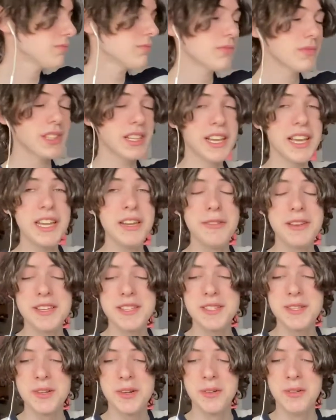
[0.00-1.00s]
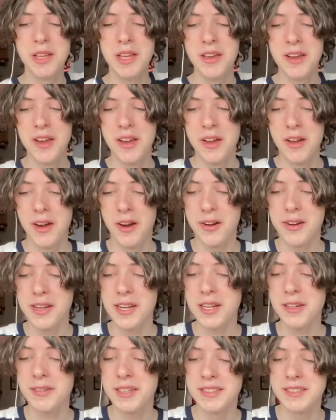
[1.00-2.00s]
Anyway, so Ariana
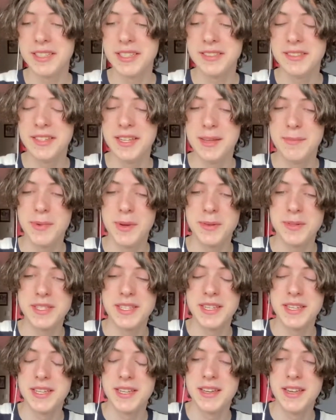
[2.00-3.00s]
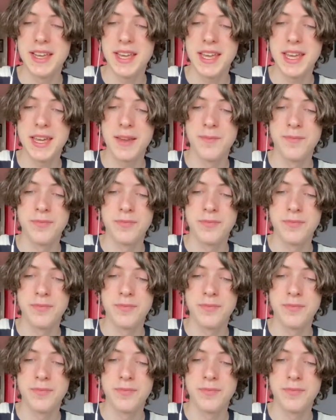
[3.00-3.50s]
Grande today posted a